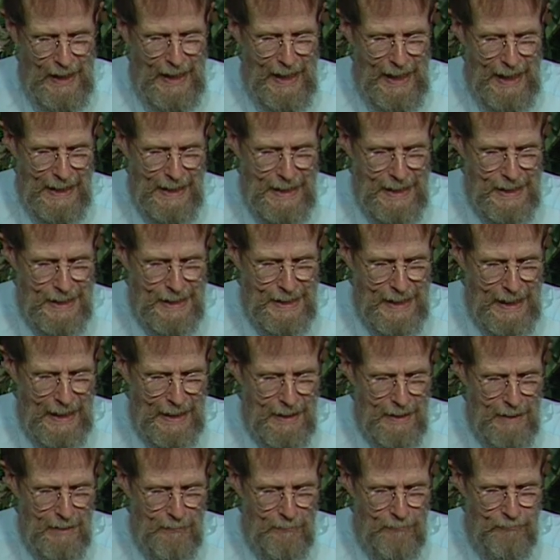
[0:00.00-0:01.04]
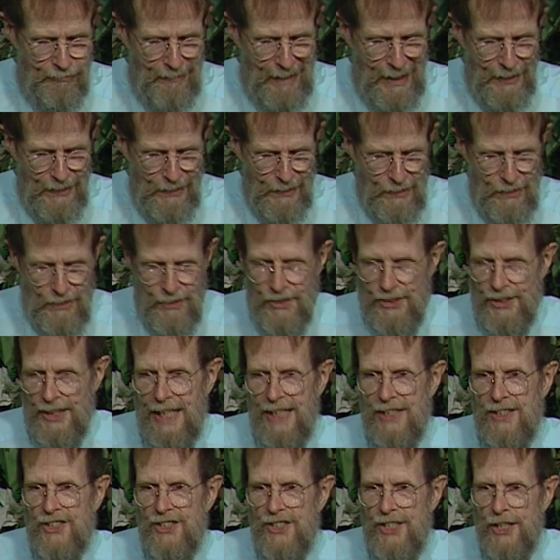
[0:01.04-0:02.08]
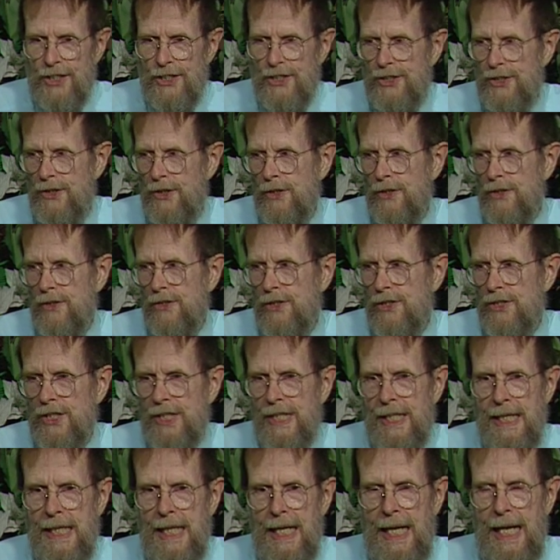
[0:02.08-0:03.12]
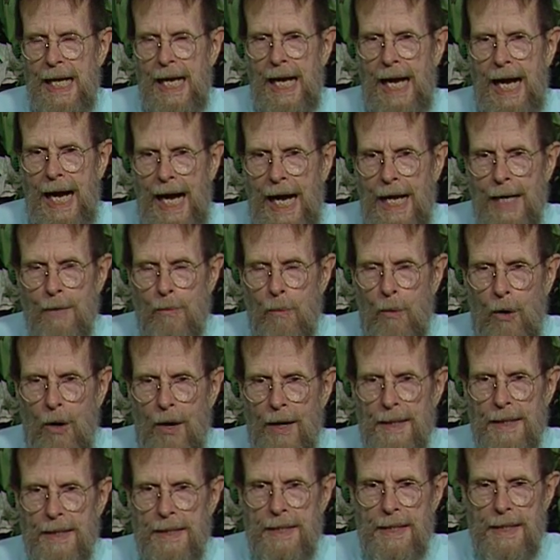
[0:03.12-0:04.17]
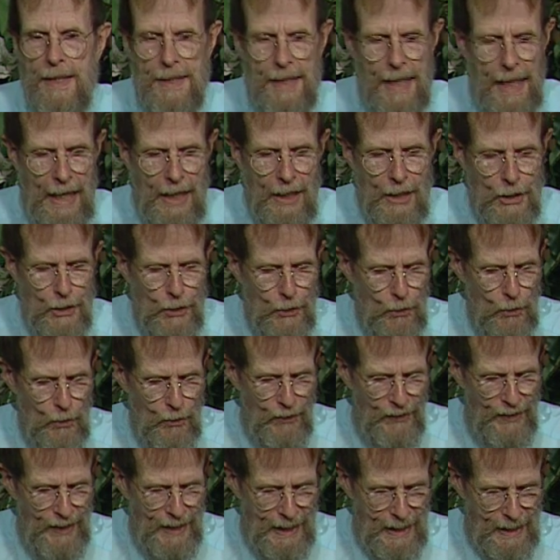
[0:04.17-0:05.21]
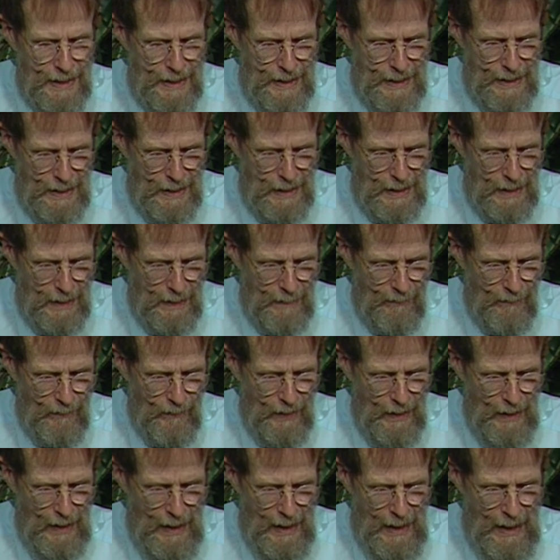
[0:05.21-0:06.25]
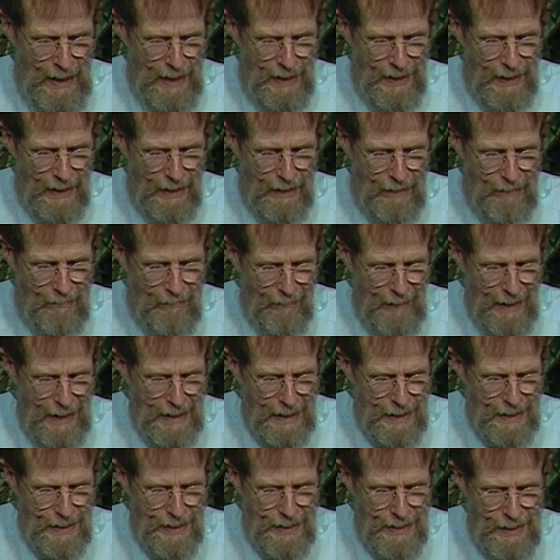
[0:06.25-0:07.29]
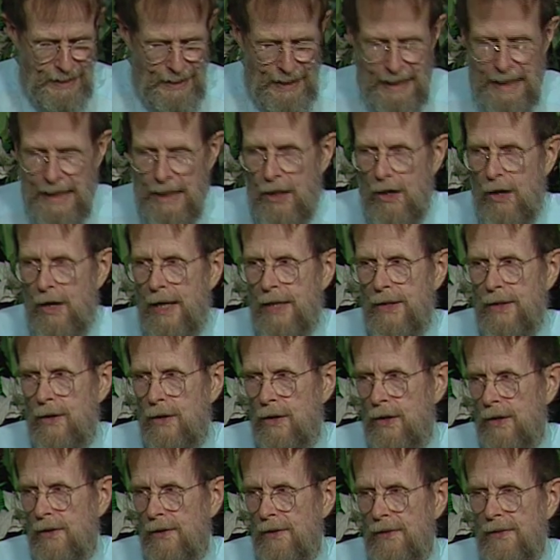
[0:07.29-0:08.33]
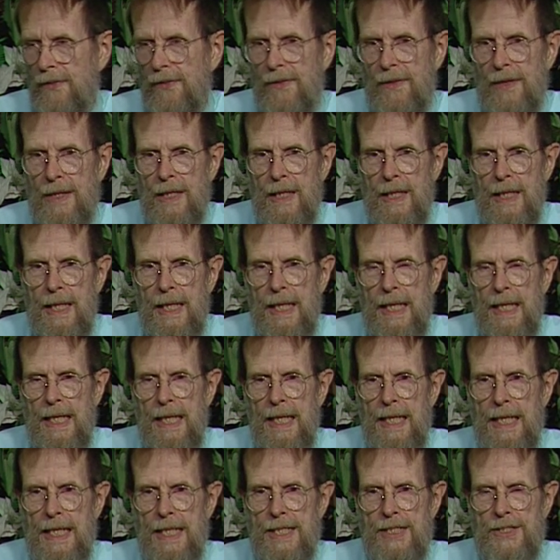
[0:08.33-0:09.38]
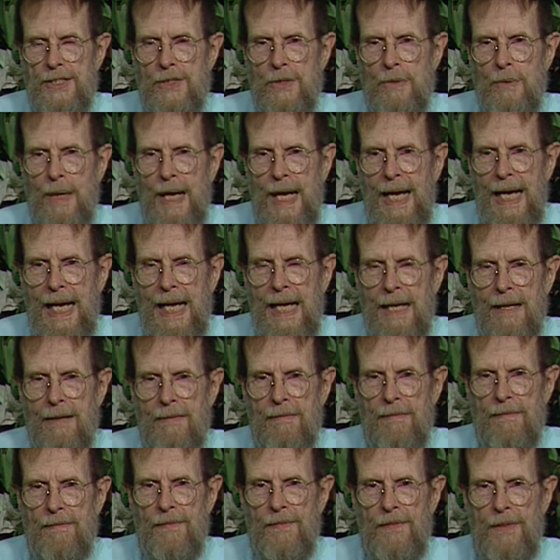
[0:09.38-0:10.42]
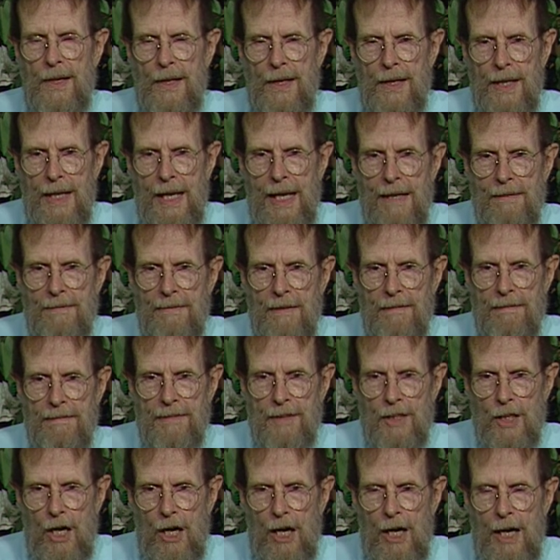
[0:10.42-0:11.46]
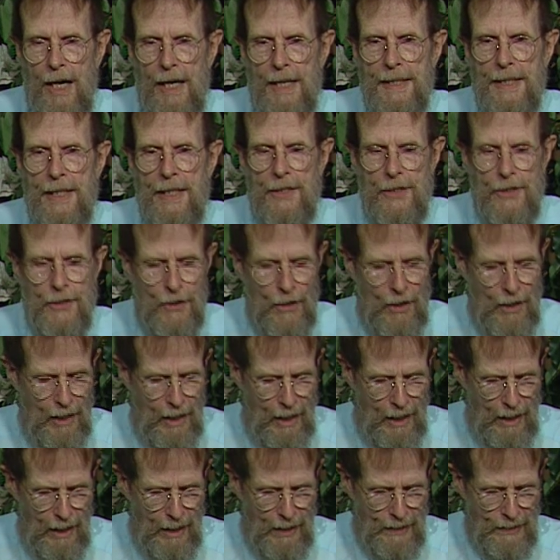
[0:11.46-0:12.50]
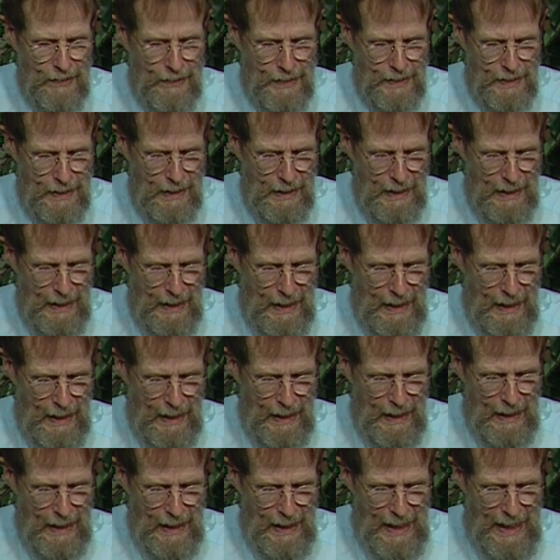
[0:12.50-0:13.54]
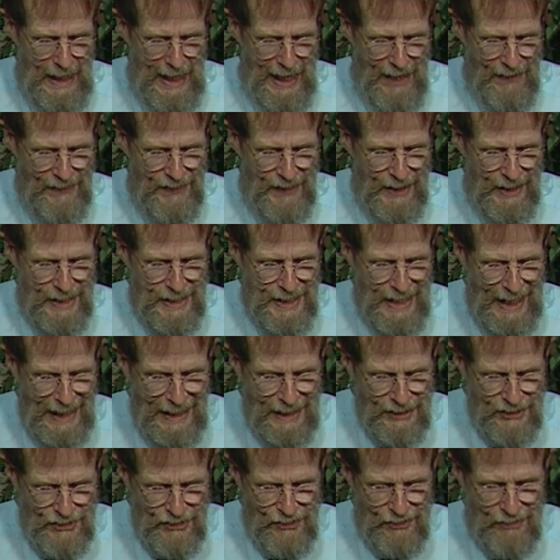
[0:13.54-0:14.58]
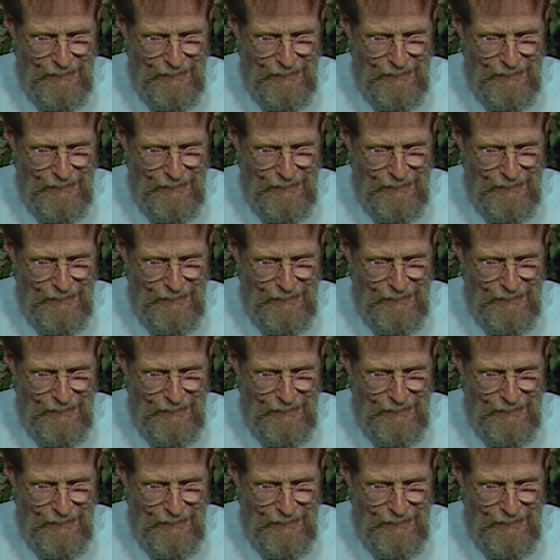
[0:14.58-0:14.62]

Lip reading: And he said, "Brothers and sisters, I want to tell you this. The greatest thing on earth is to have the love of God in your heart. And the next